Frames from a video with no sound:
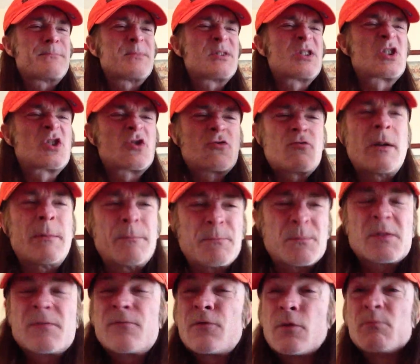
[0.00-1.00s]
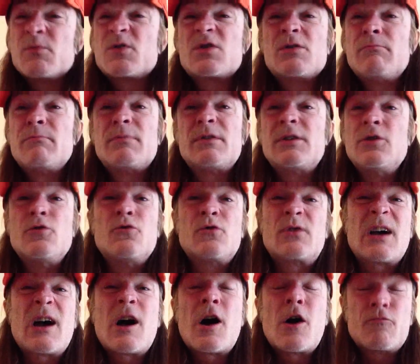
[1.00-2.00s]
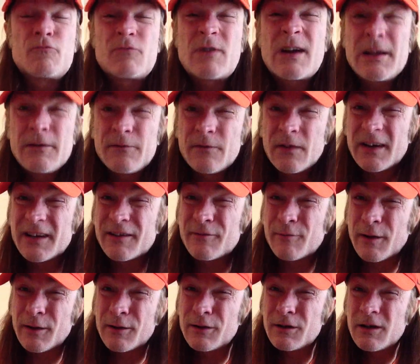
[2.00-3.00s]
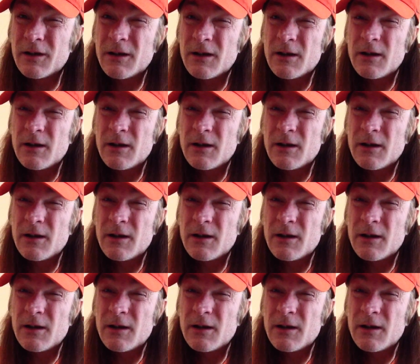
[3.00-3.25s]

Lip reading: script from somebody who can't write very well,